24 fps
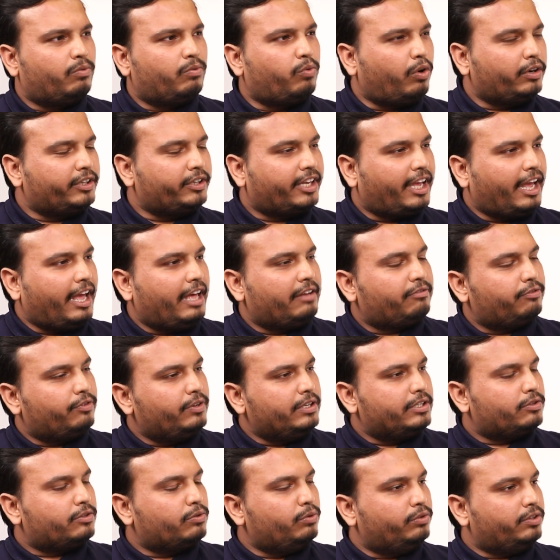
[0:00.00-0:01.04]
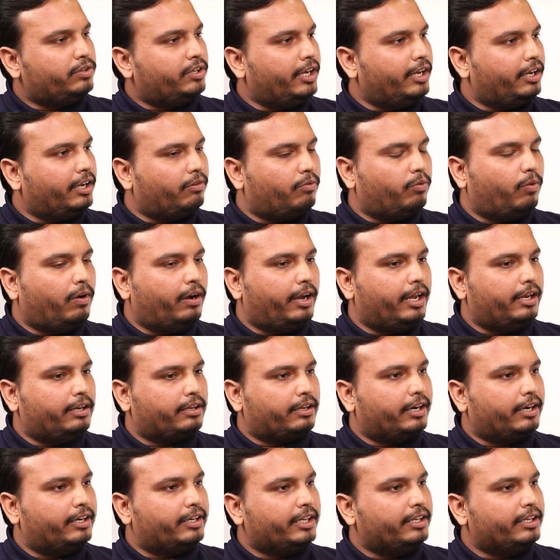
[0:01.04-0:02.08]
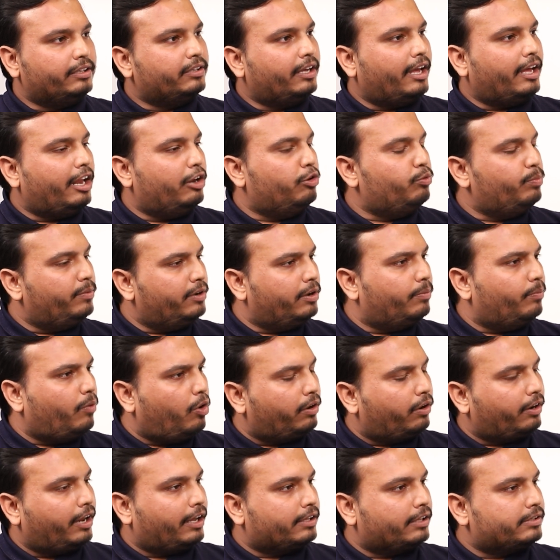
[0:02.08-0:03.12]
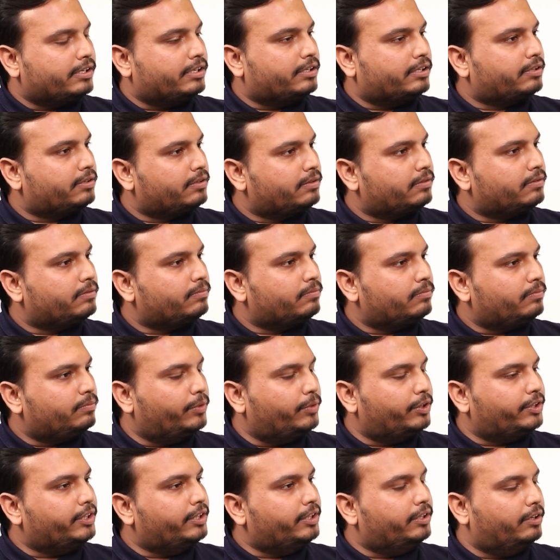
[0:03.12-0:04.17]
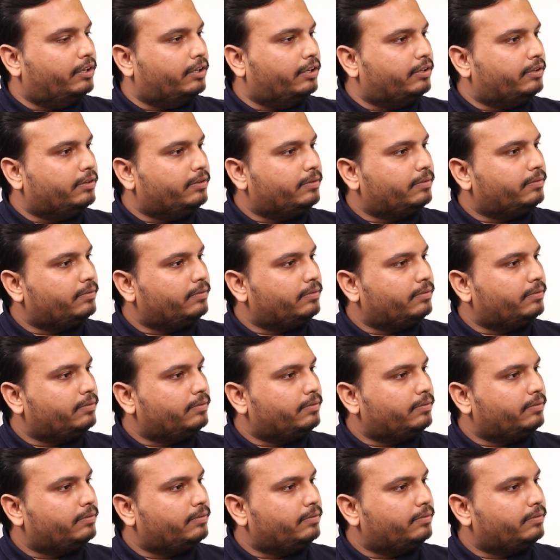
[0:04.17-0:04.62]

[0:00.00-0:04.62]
What care we should take while cutting the aluminum or SS material?